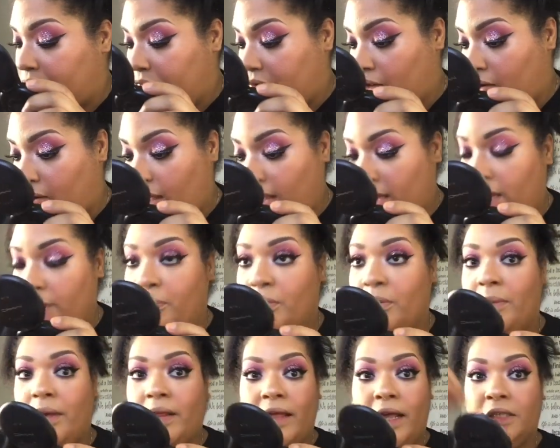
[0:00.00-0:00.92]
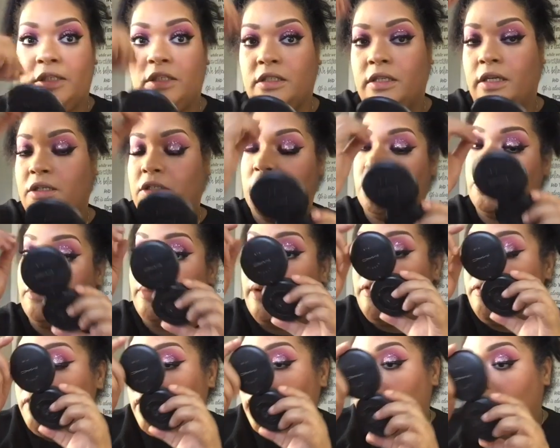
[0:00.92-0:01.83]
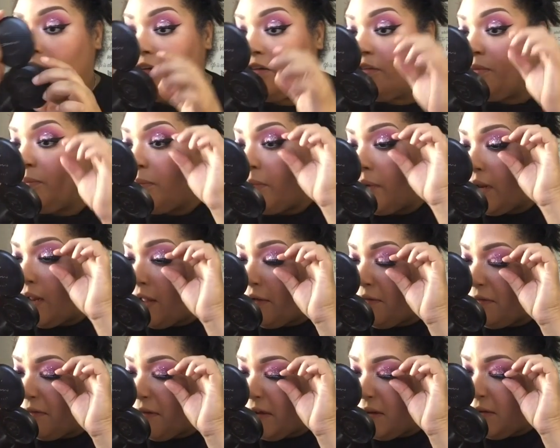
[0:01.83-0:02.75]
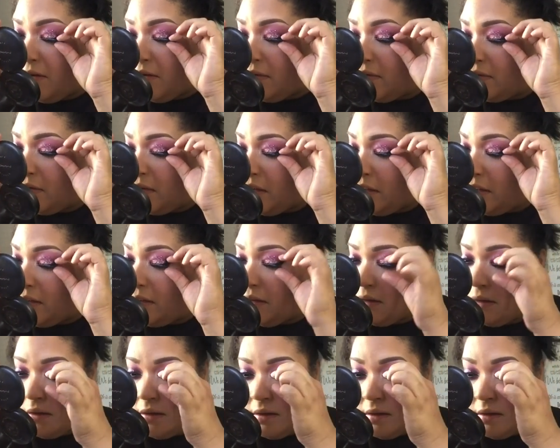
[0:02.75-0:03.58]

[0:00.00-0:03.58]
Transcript: Now I could put my lashes on just with my fingers, but I find using